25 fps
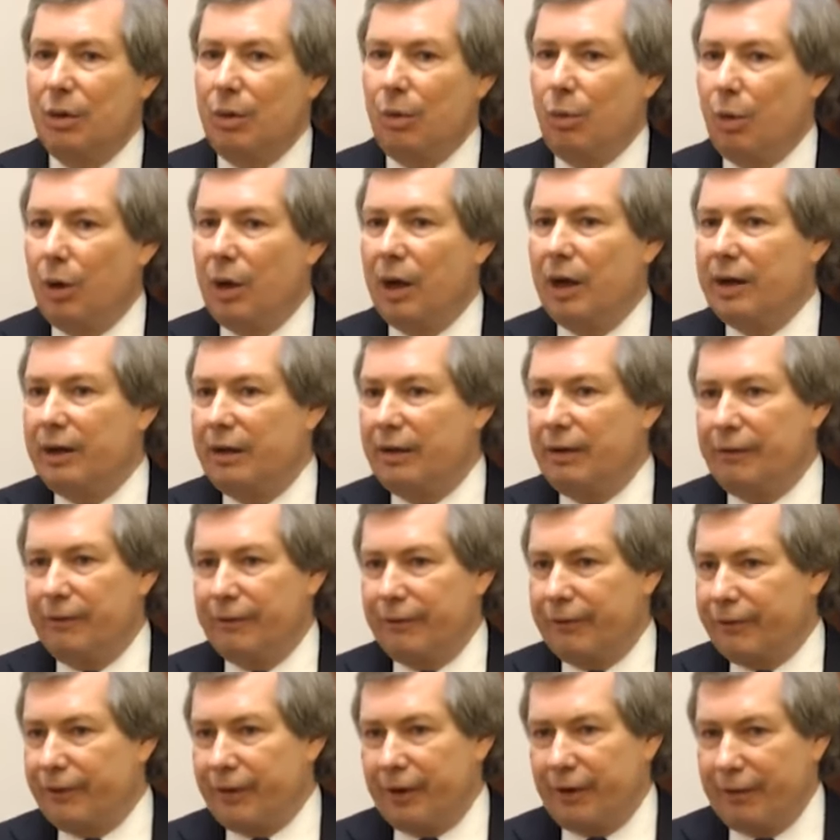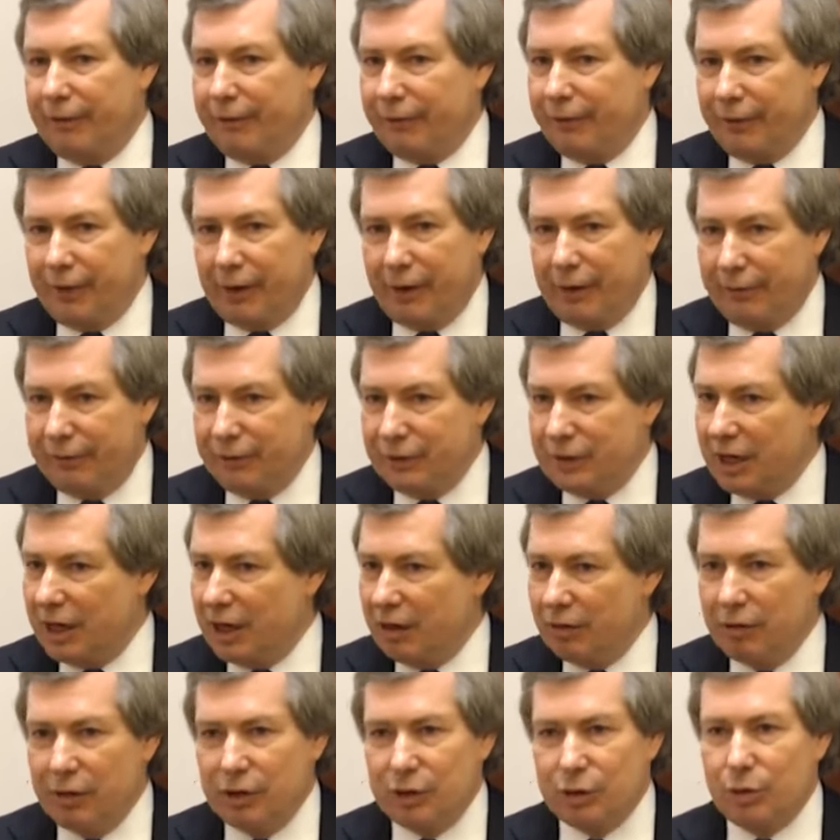one of
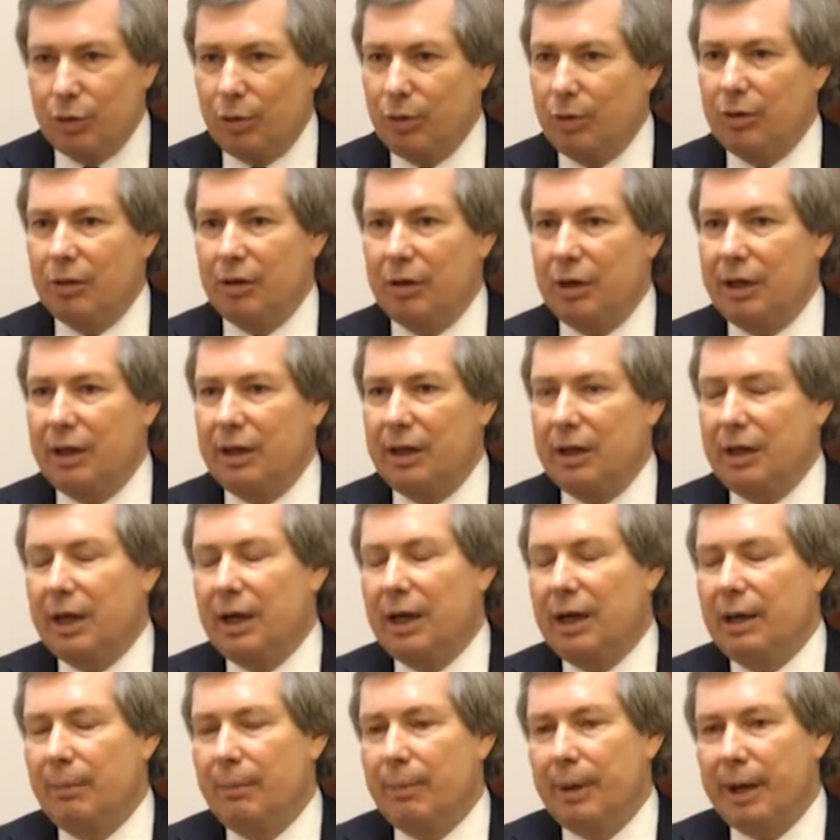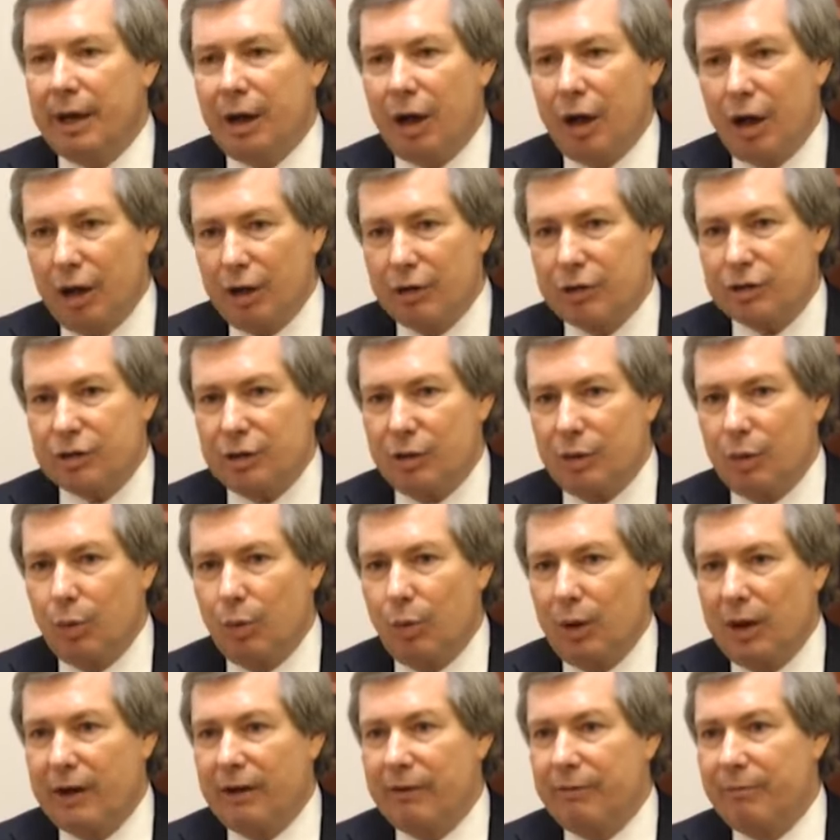territory, but also
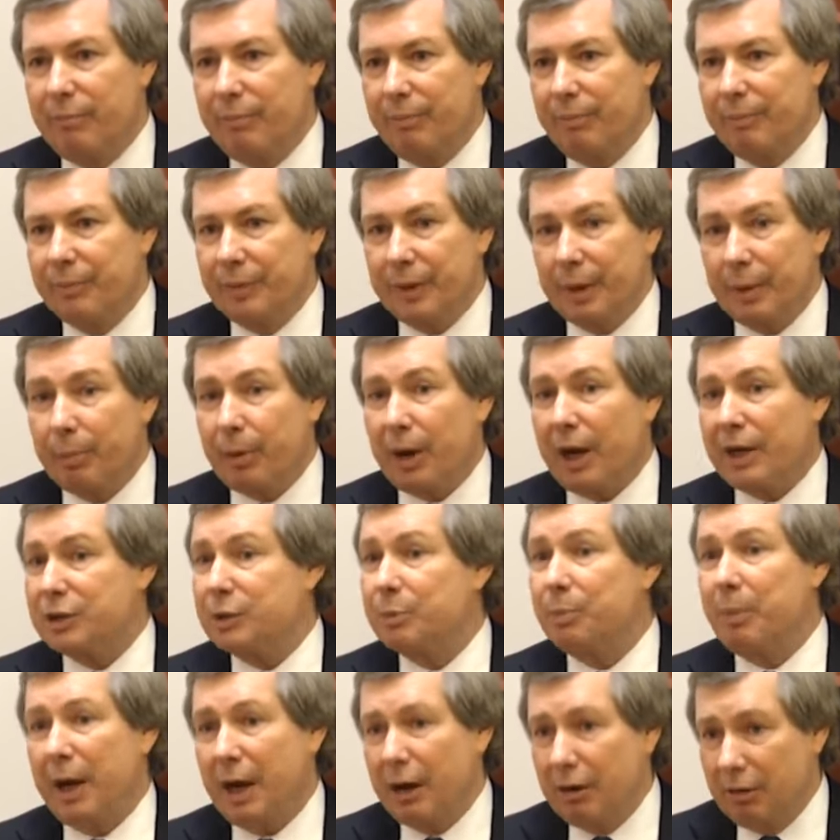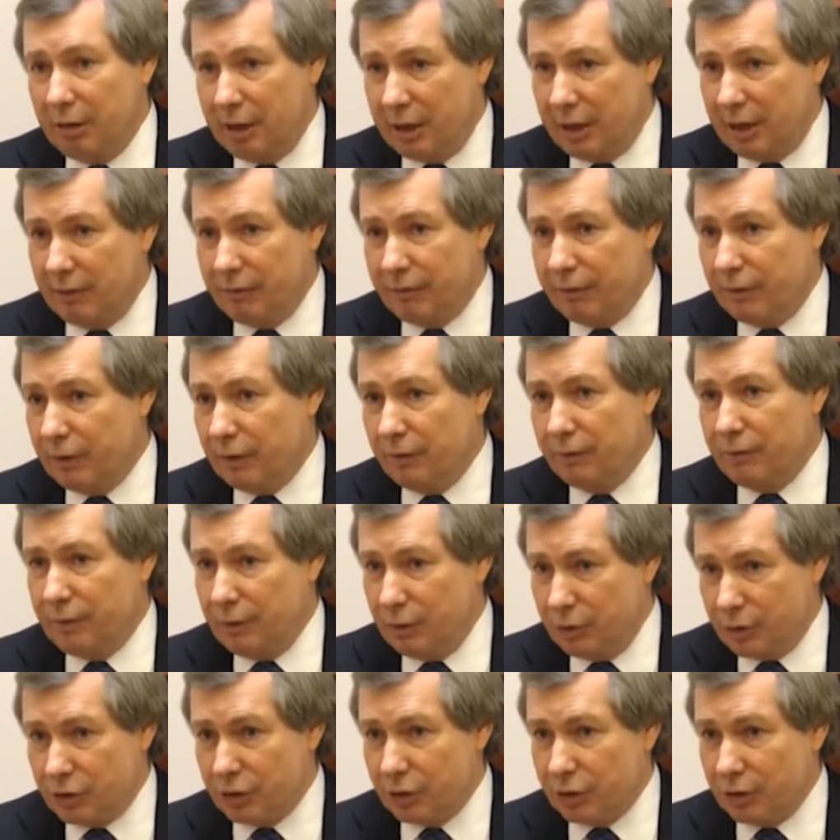one of prosperity for the
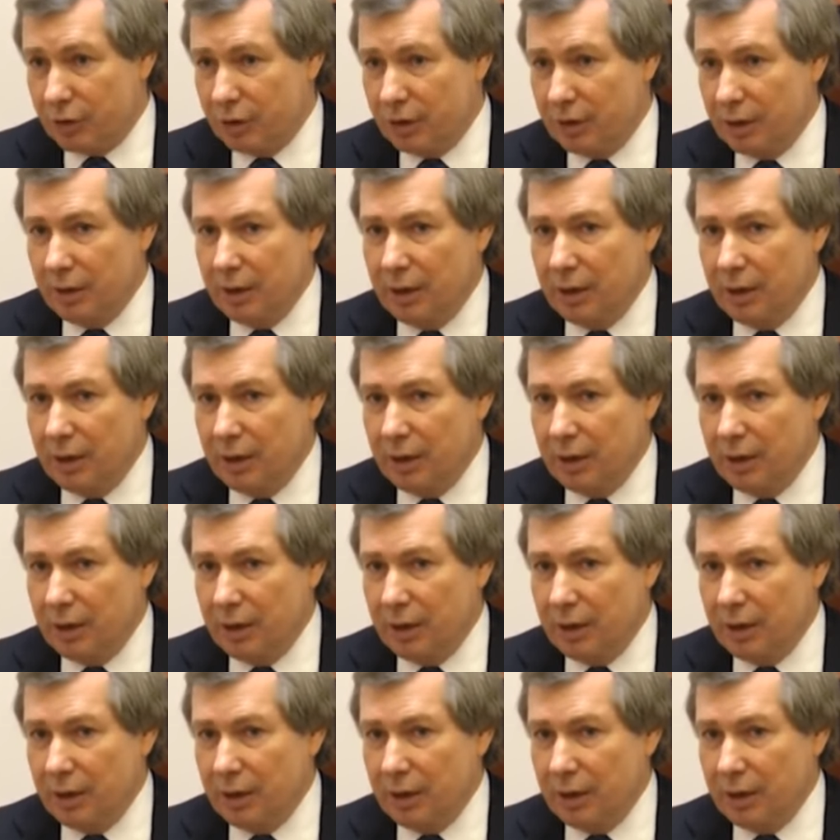future.